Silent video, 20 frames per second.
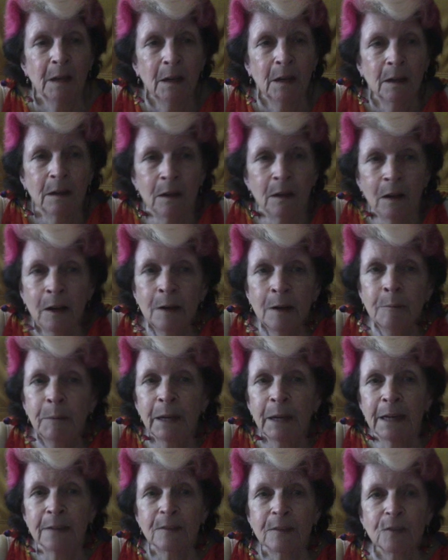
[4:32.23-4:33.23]
Line
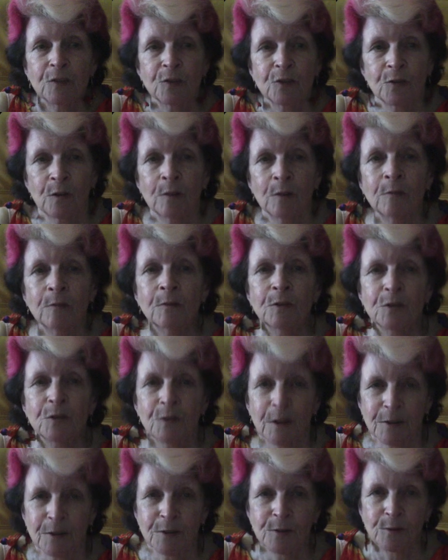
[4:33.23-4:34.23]
plays a strong
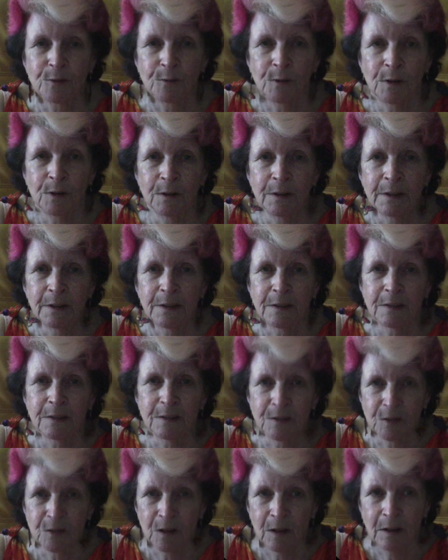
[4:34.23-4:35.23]
structural role in this
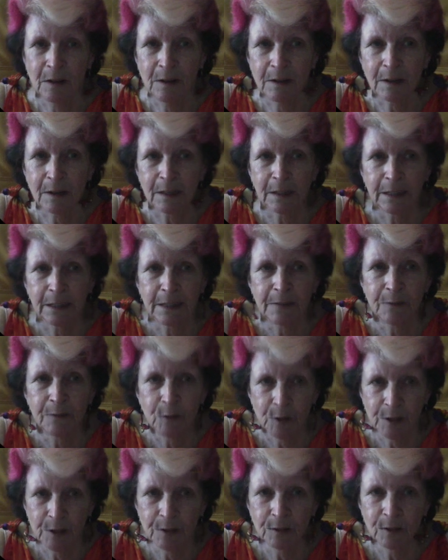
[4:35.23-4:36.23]
design. A clear
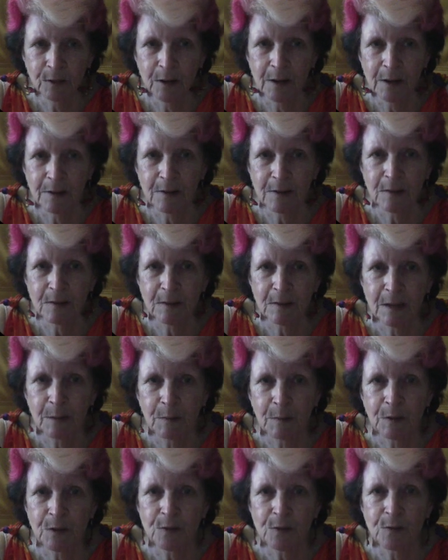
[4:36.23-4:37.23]
vertical line is
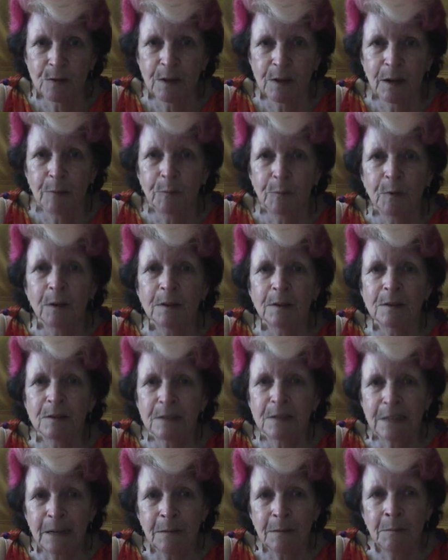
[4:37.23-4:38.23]
established through the upright
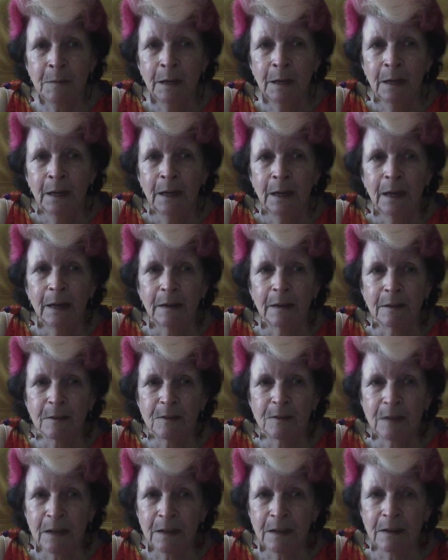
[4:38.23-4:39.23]
stem and
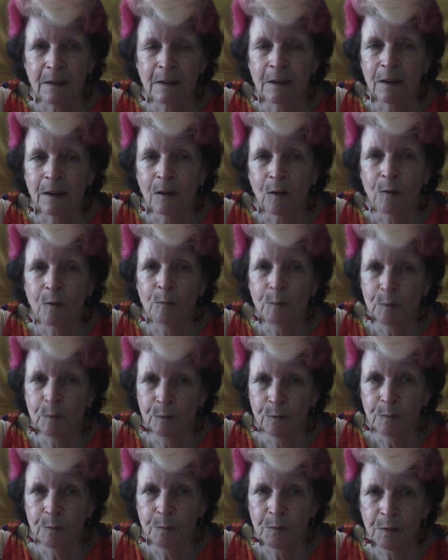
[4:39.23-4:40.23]
ascending yellow
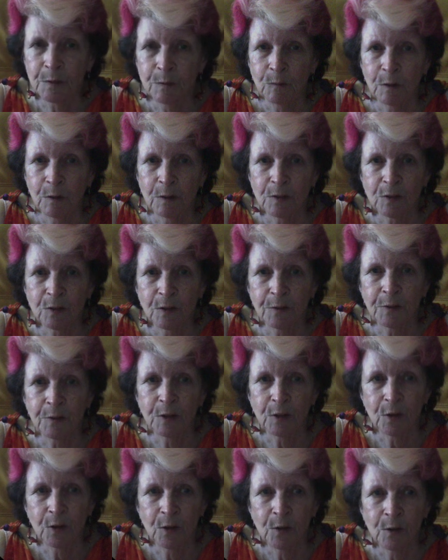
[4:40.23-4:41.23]
blooms, while softer
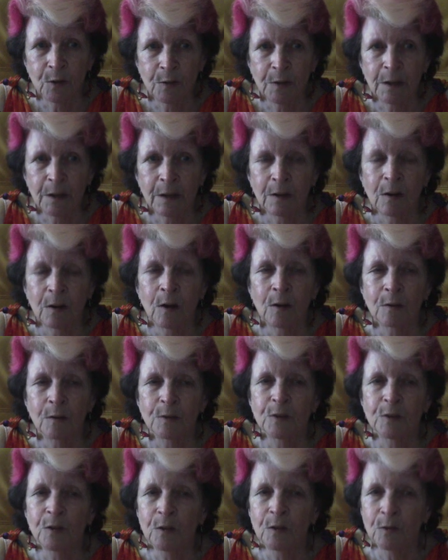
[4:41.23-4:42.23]
curving and
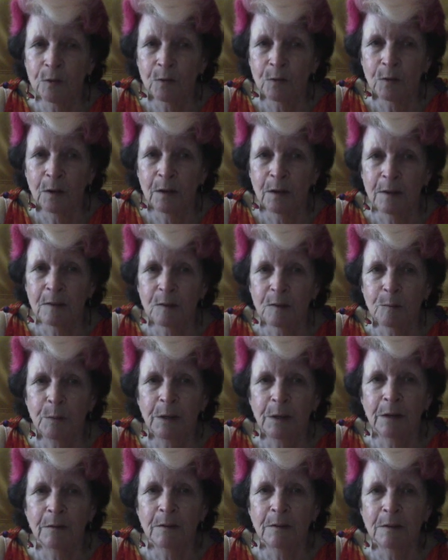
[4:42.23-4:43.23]
horizontal lines
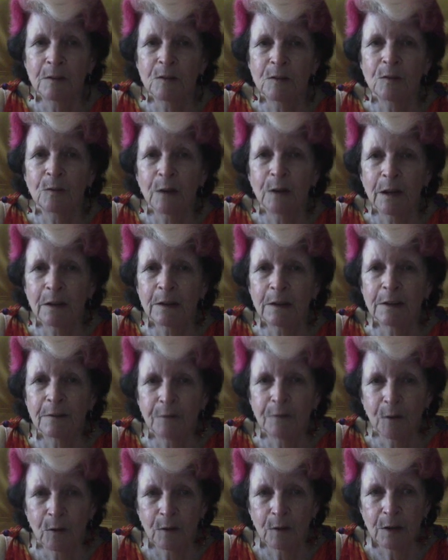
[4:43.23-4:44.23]
appear in the surrounding
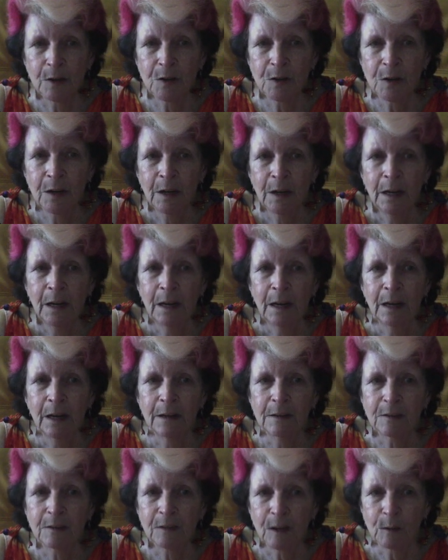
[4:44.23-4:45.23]
foliage and
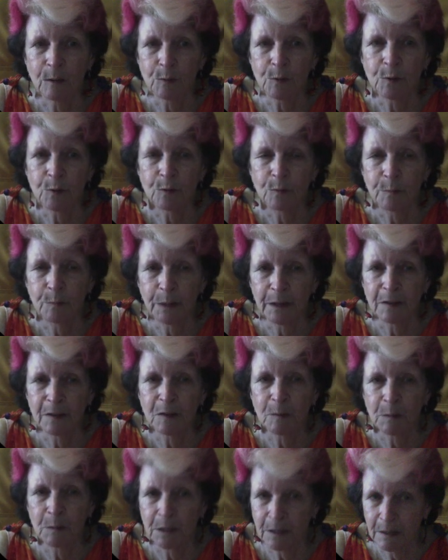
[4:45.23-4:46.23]
sculptural base
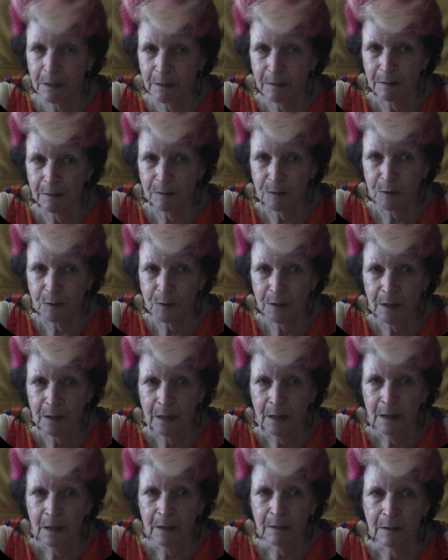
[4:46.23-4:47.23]
materials.
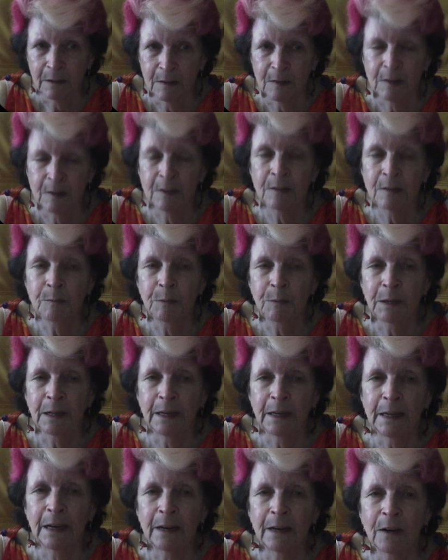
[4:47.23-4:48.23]
This interplay
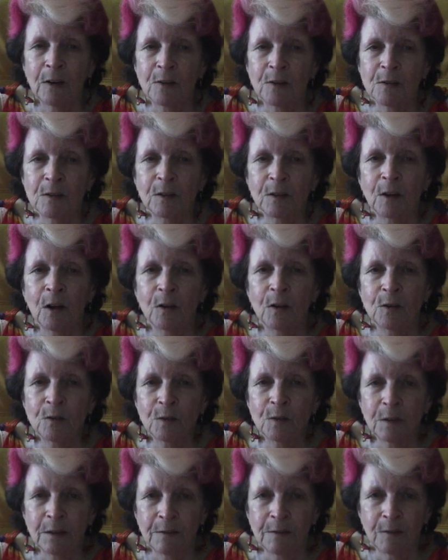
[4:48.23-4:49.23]
echoes the coastal
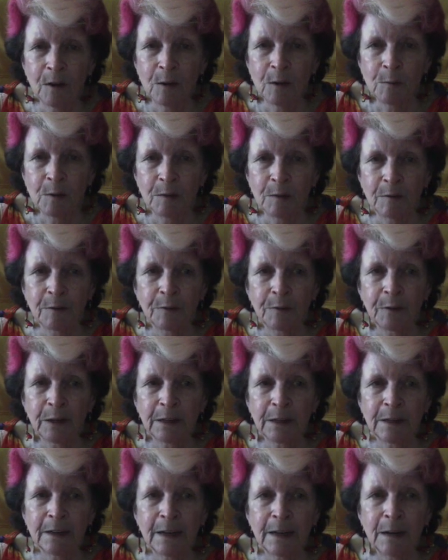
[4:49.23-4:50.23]
environment,
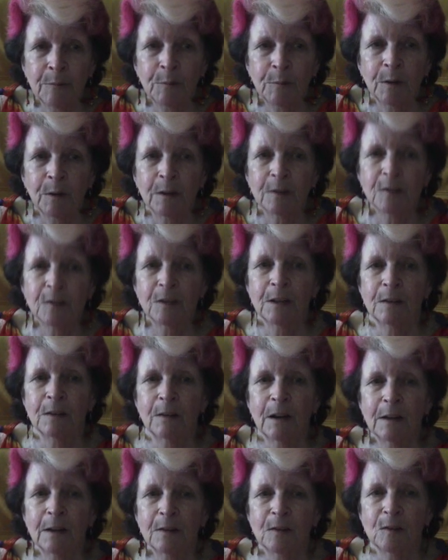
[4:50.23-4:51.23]
reflecting upright
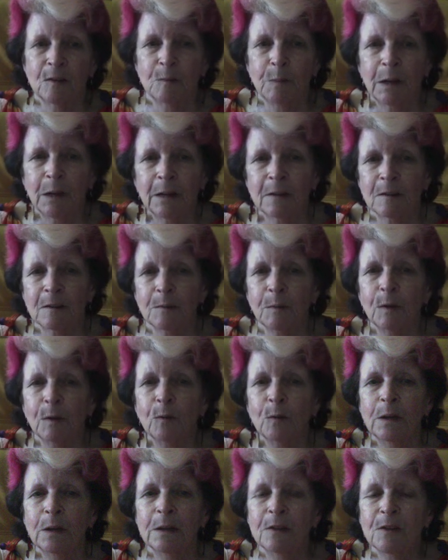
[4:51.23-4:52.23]
seagrasses balanced by
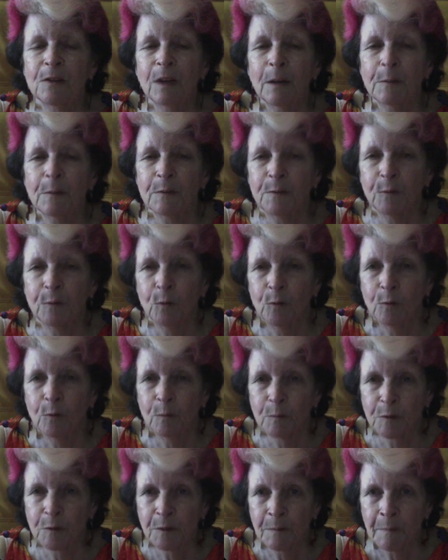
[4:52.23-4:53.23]
wind-shaped
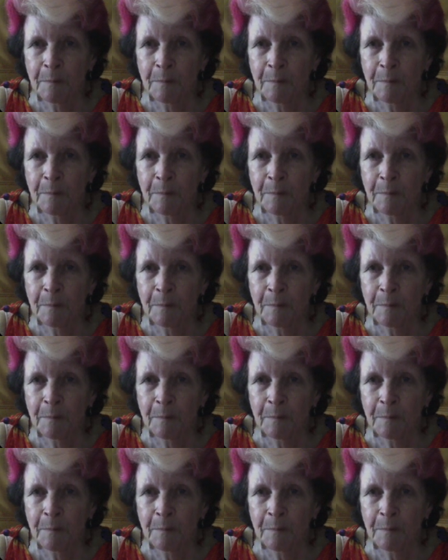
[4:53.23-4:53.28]
forms.